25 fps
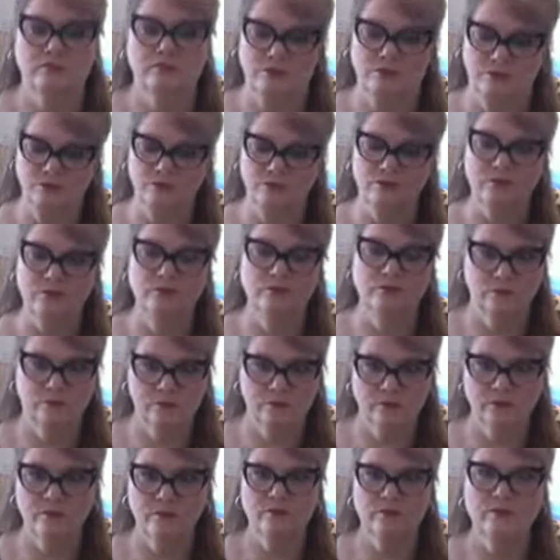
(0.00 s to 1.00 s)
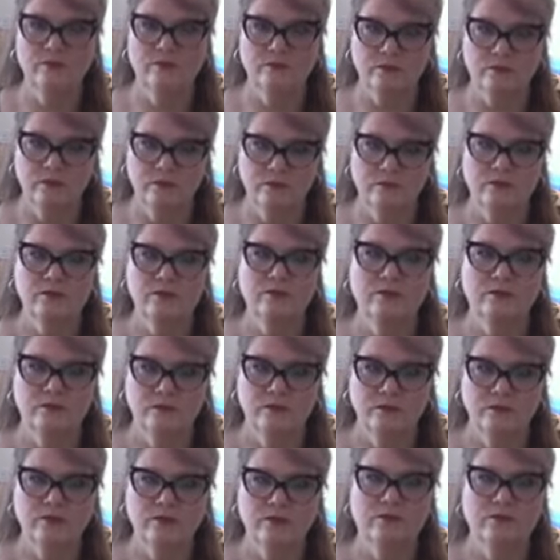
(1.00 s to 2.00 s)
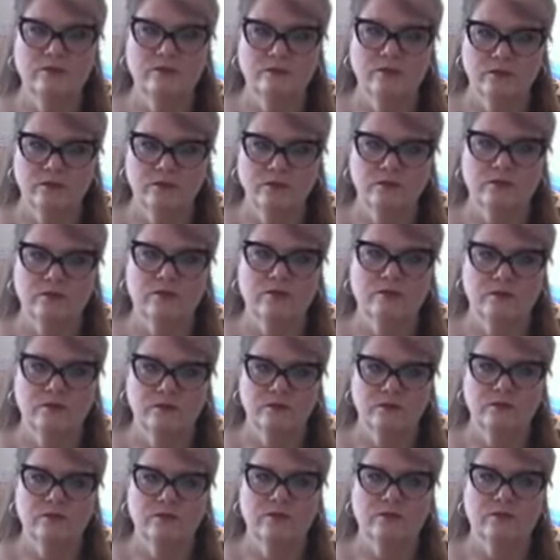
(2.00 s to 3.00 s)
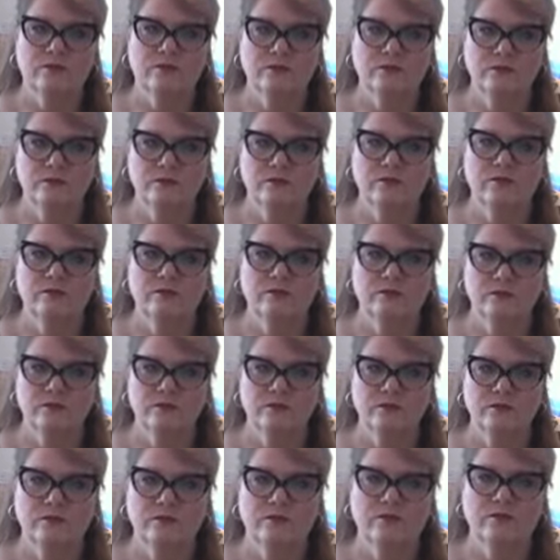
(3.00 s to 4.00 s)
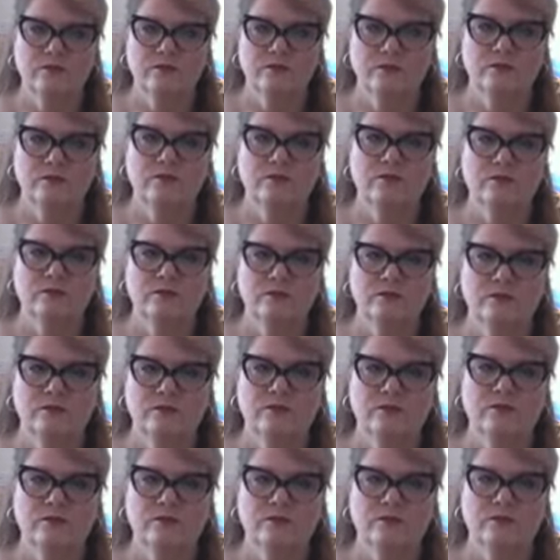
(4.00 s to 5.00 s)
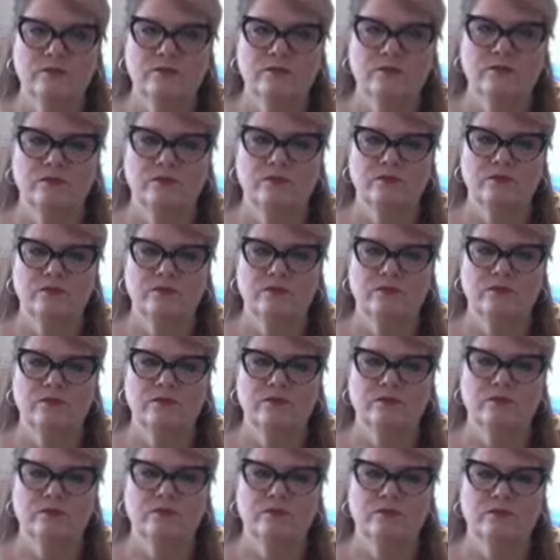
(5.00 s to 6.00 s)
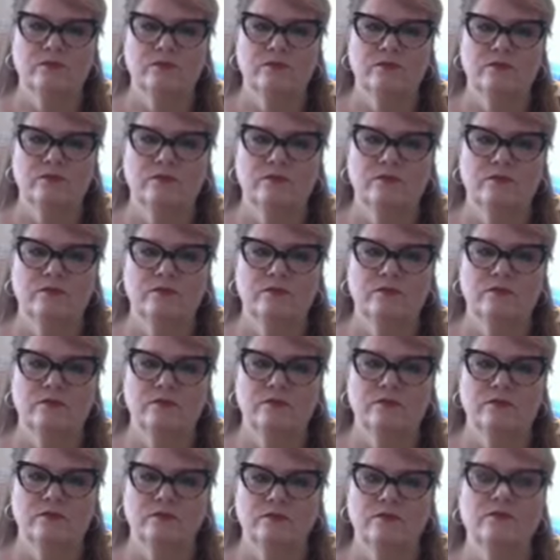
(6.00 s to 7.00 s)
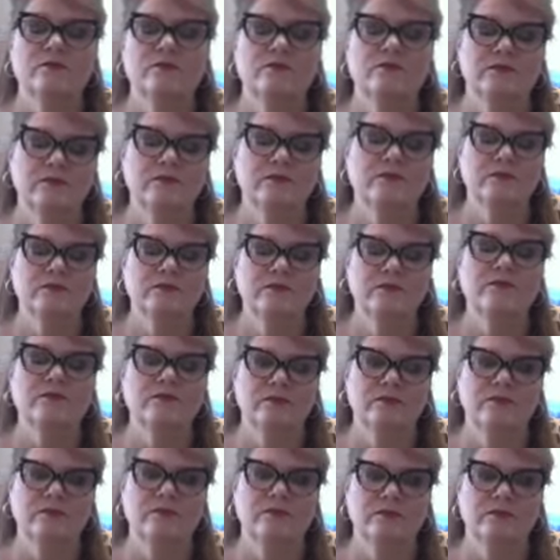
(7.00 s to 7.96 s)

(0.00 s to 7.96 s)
(not speaking)